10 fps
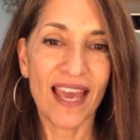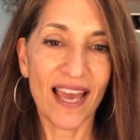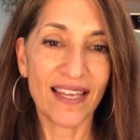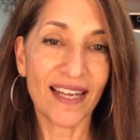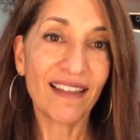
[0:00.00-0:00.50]

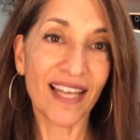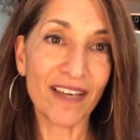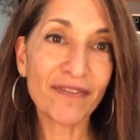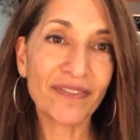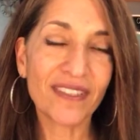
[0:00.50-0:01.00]
And I
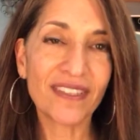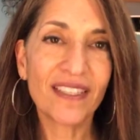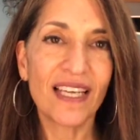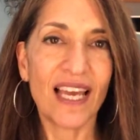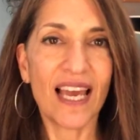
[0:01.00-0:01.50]
left
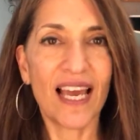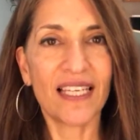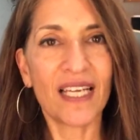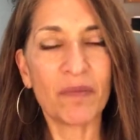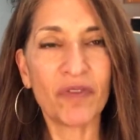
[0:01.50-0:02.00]

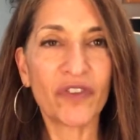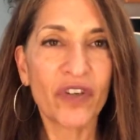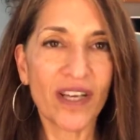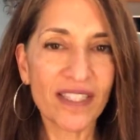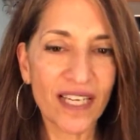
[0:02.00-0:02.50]
and I moved
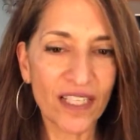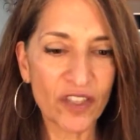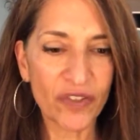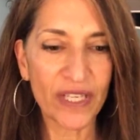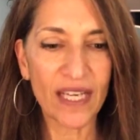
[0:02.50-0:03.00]
across
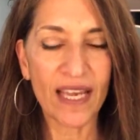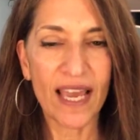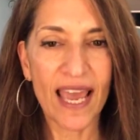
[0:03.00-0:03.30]
country.